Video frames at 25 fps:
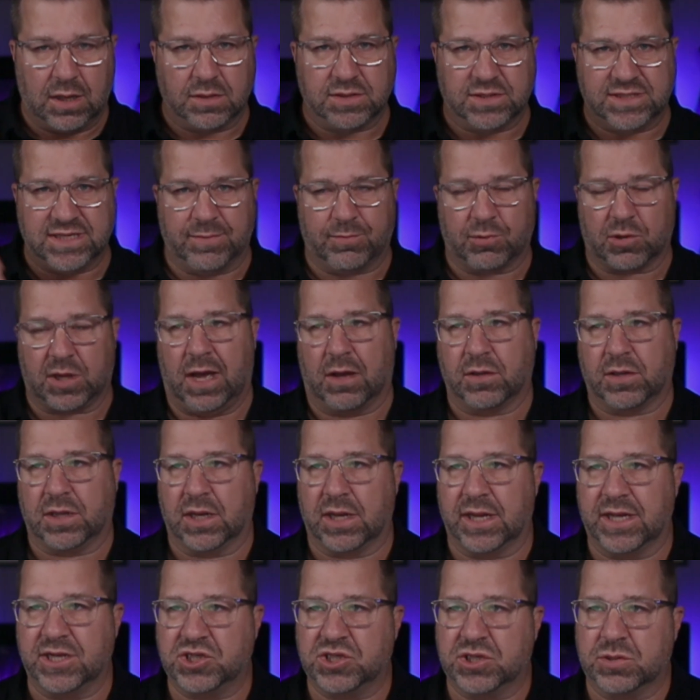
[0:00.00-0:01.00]
deeper
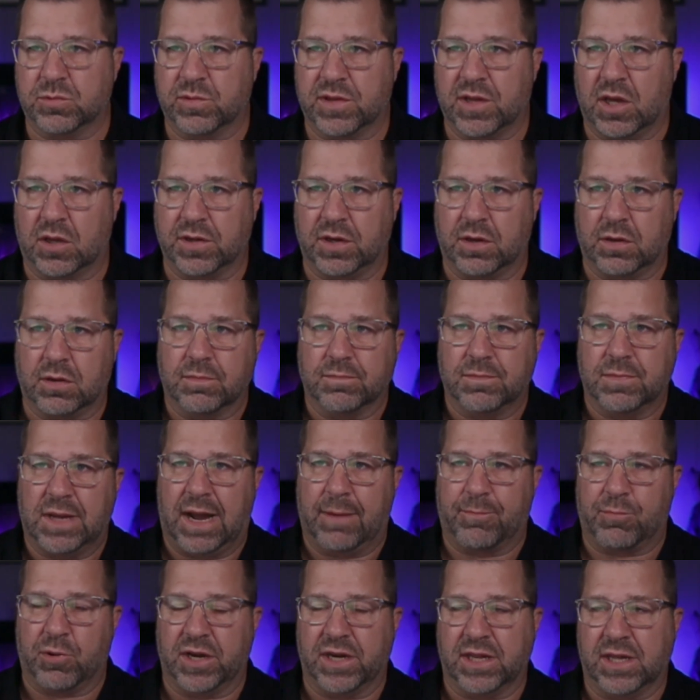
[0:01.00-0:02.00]
calculation with all your
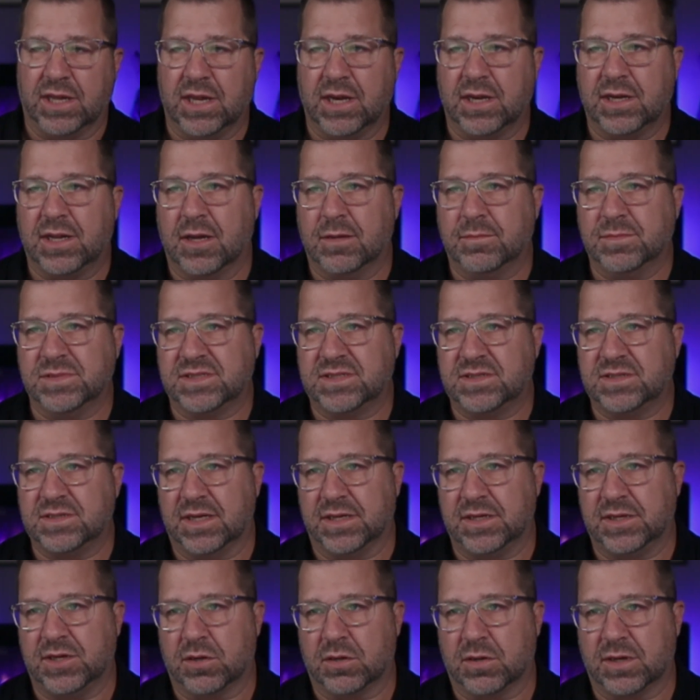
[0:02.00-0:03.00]
operating incomes
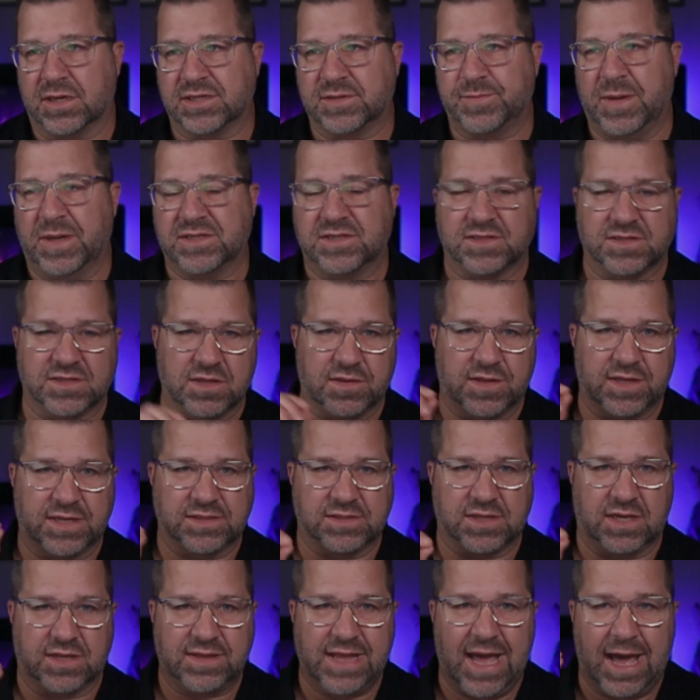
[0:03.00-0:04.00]
and your expenses and
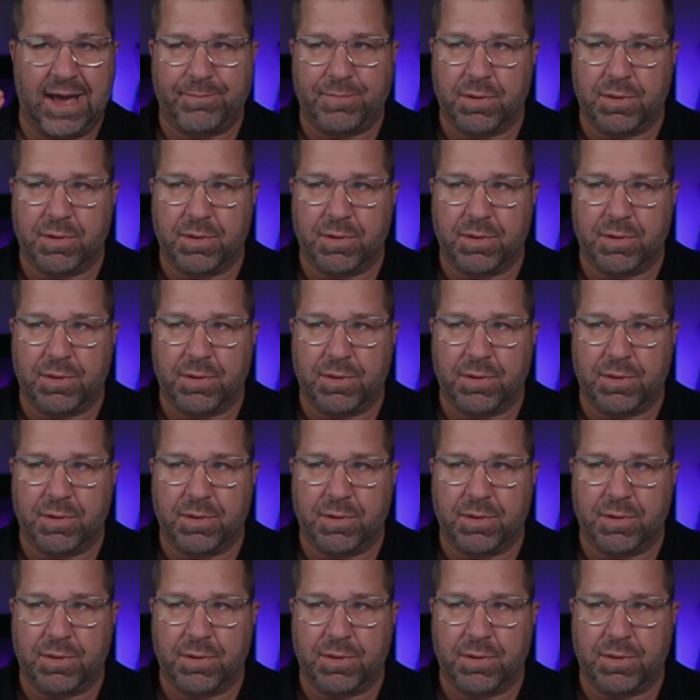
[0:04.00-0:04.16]
things like that.